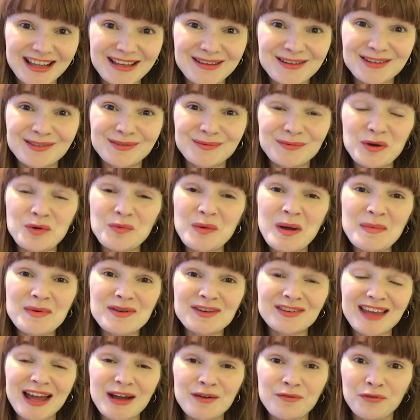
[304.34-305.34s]
like, or maybe
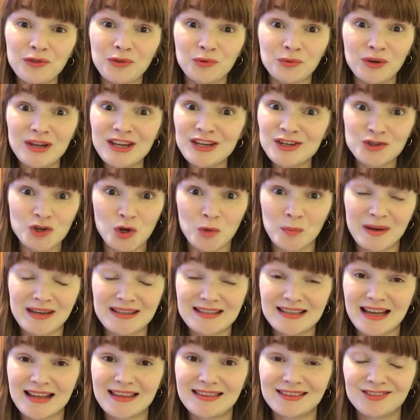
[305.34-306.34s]
just have three
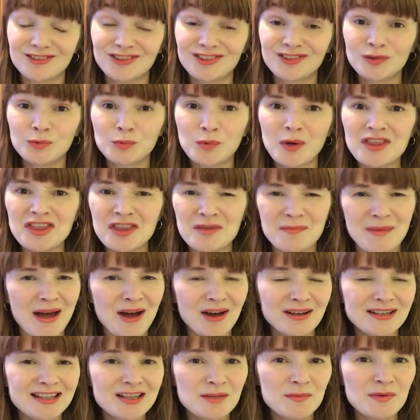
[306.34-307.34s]
shopping tents and just spread them
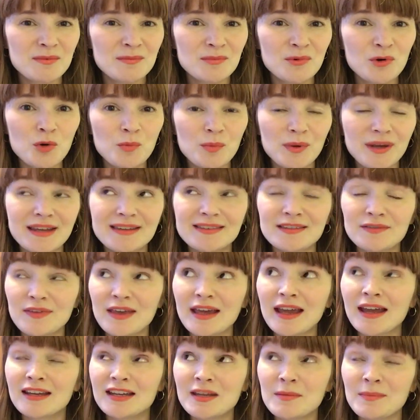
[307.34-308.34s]
out a little bit more, because if
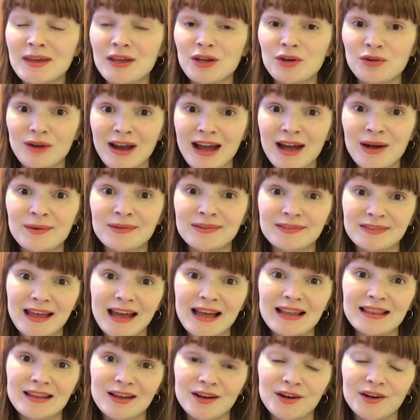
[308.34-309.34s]
they're going to be crowds
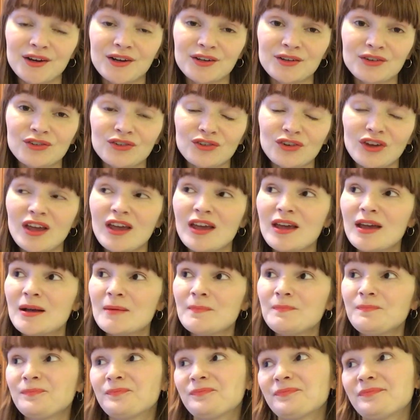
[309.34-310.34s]
that large,
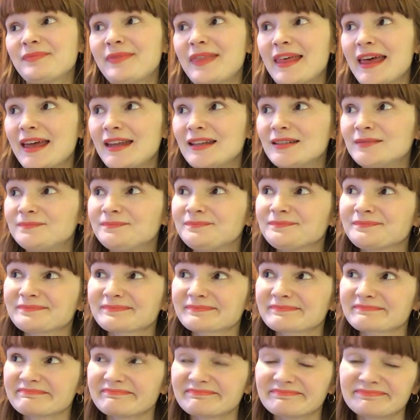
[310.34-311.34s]
then
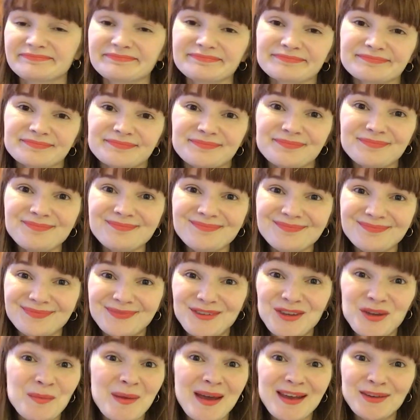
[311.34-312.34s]

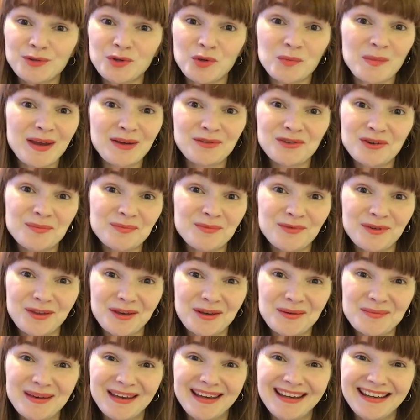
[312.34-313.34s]
you may as well make room for
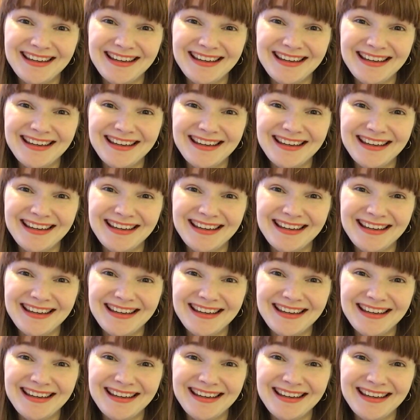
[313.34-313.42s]
them.